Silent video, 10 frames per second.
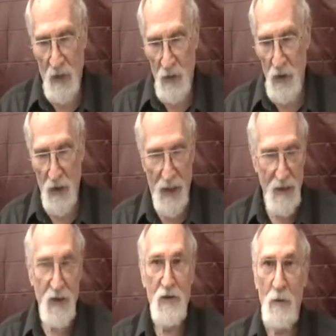your
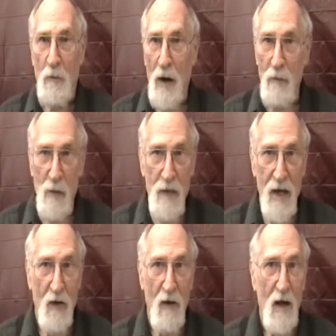guesses will probably be
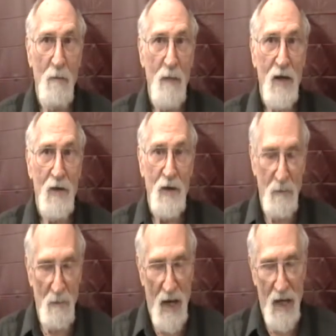a whole lot better
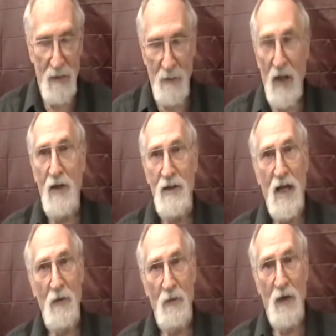than mine because I
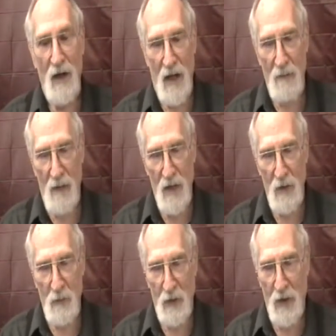don't feel like mine are
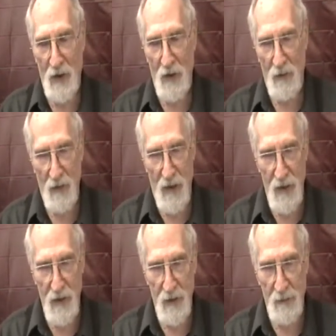particularly
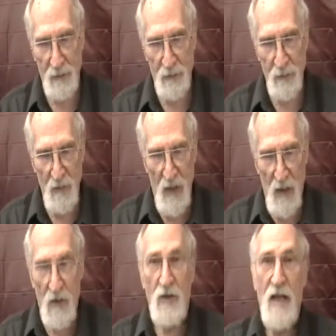good.
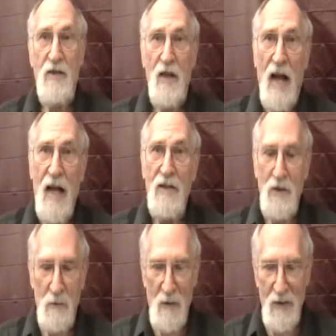Since the
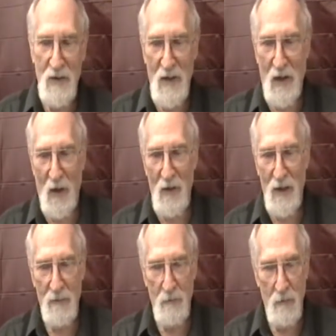answer wasn't
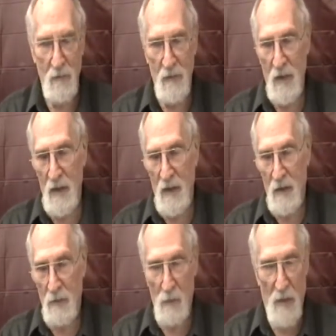included,
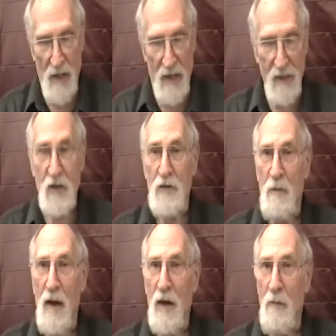well, my guesses
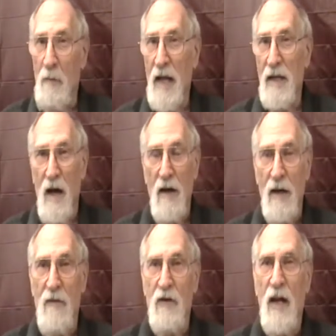may or may not
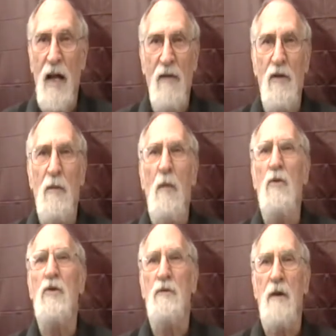even have the
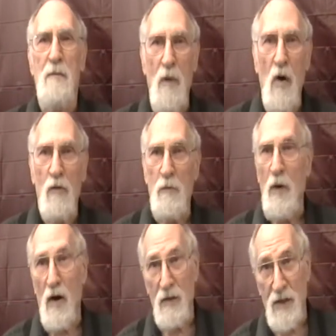most remote
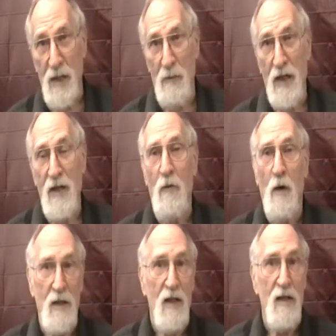proximity to
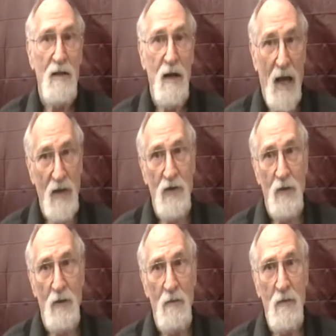what the
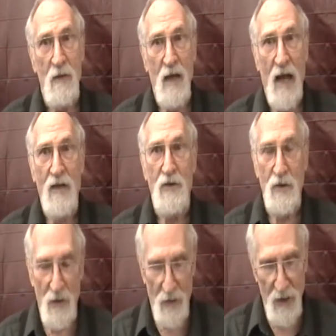actual answer
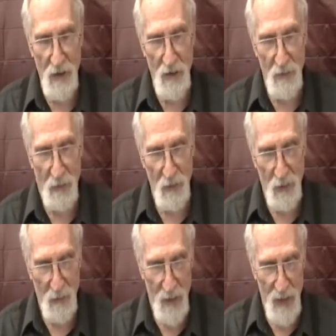to this is supposed
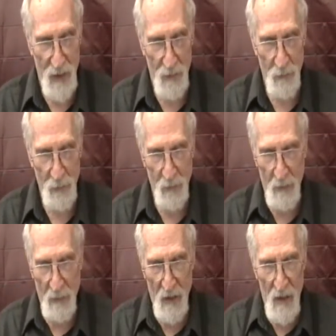to be.
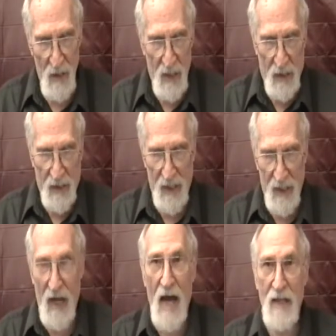
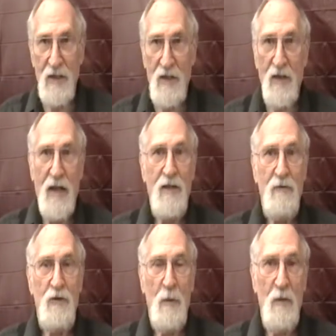Now, I can think
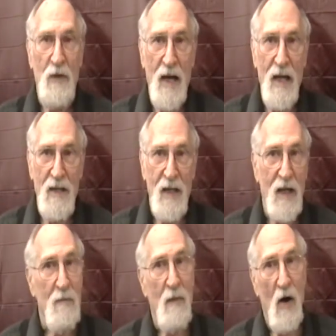of some things that
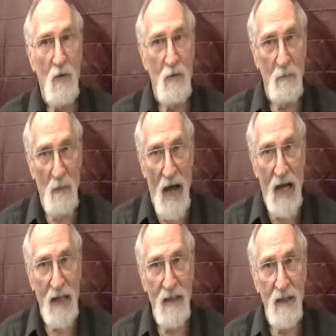in my own
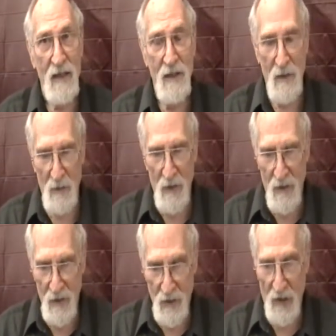mind,
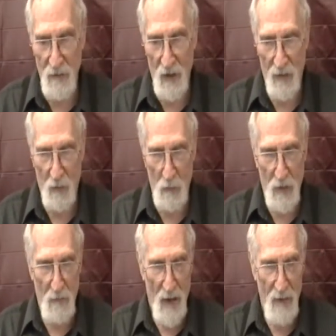several of them,
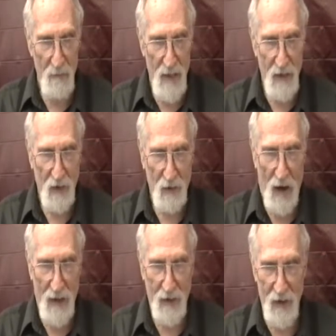that might meet the
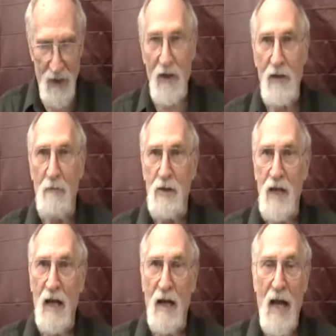criteria that was
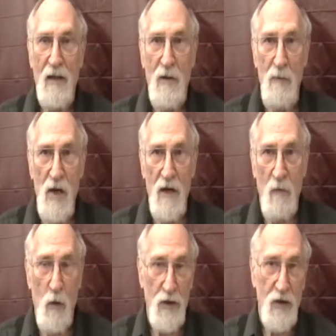outlined
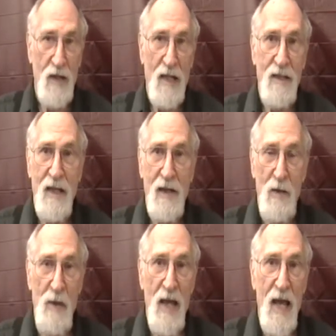above, which, as I said in
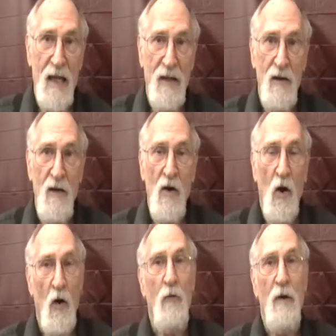the beginning,
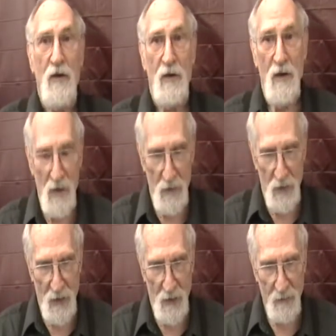are rather
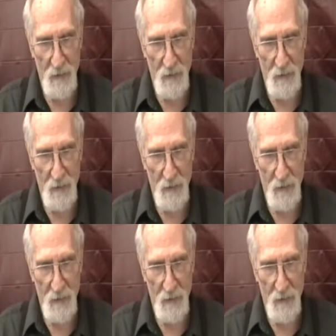loose.